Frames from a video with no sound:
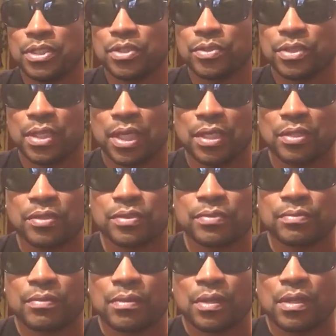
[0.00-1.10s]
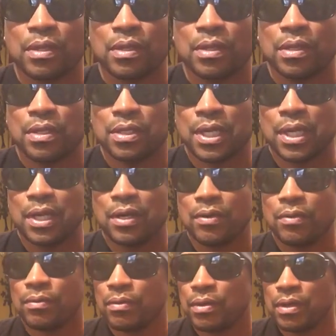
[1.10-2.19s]
Joe Saunders.
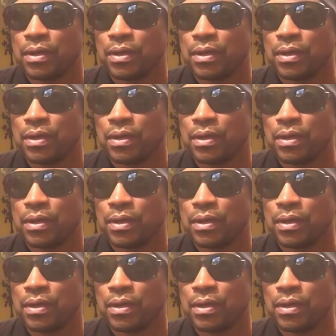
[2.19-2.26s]
Now,